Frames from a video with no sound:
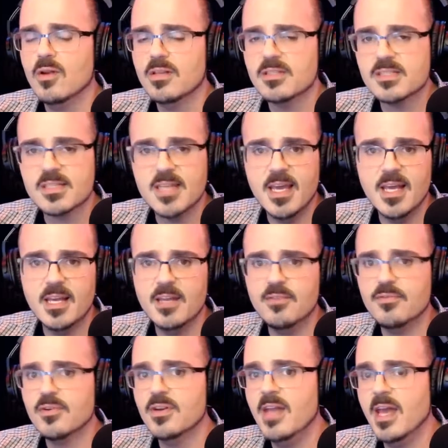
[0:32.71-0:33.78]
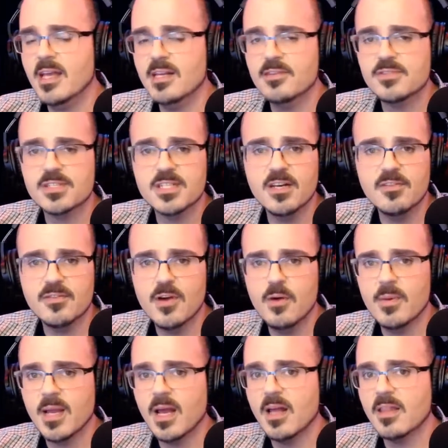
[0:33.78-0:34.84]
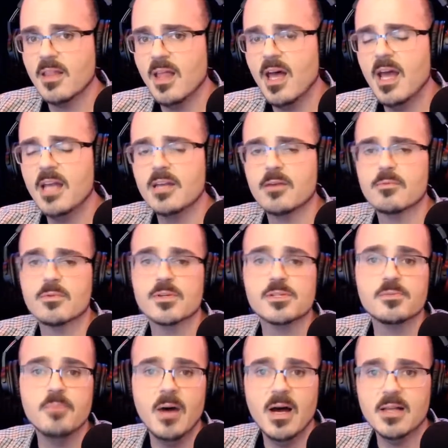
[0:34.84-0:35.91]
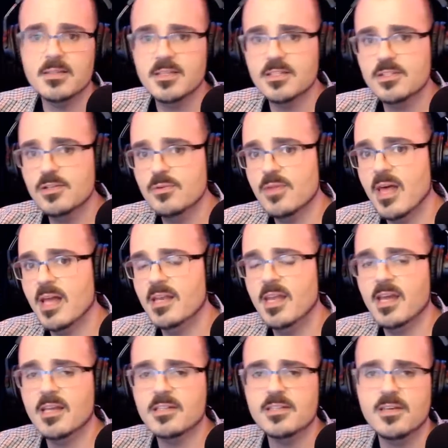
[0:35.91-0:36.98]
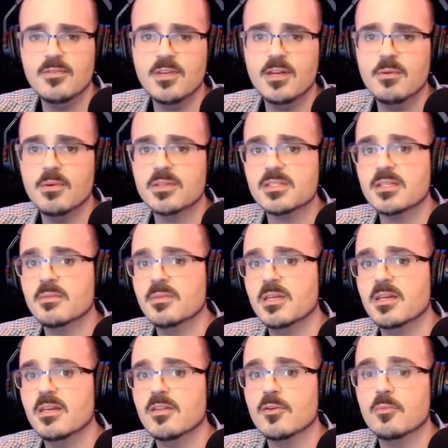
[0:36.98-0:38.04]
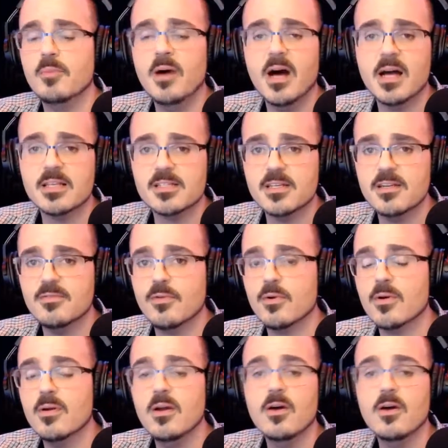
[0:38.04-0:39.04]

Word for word: scanning for negative stuff going online and responding to that negativity with something either positive or